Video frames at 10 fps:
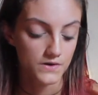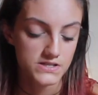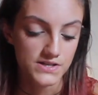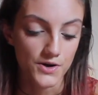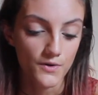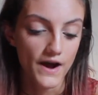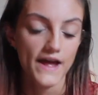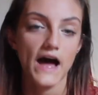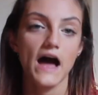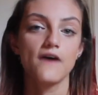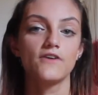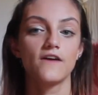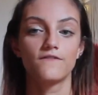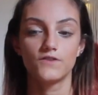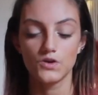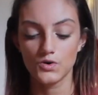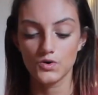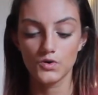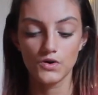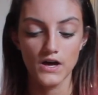So I have a few
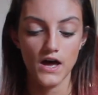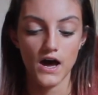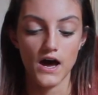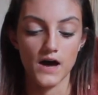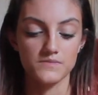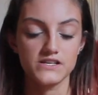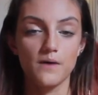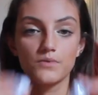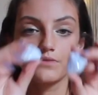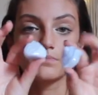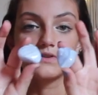tumbled